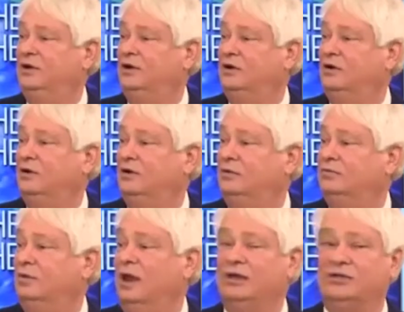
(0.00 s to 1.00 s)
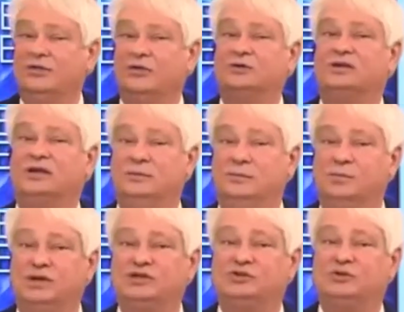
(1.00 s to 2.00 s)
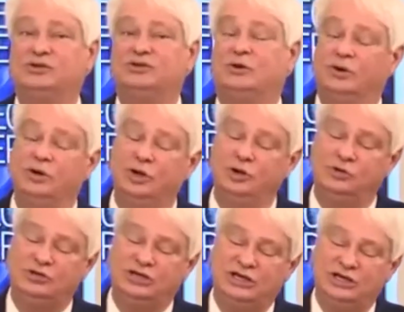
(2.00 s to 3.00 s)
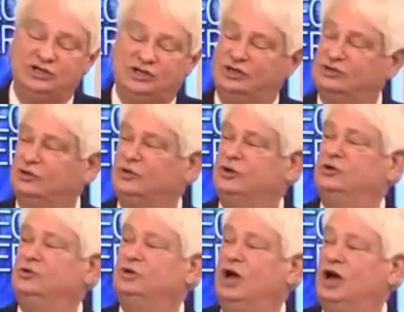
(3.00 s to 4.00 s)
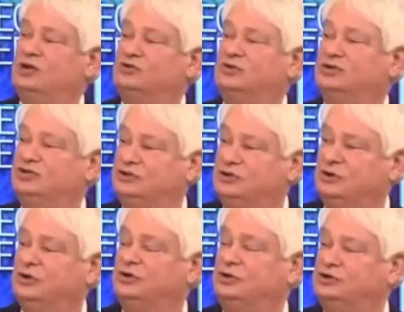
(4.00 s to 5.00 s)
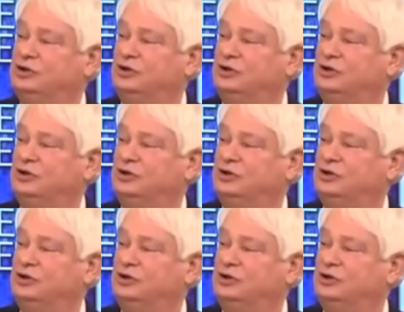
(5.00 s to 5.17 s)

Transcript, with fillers: And there are like 13 mysteries or new teachings or new doctrines during the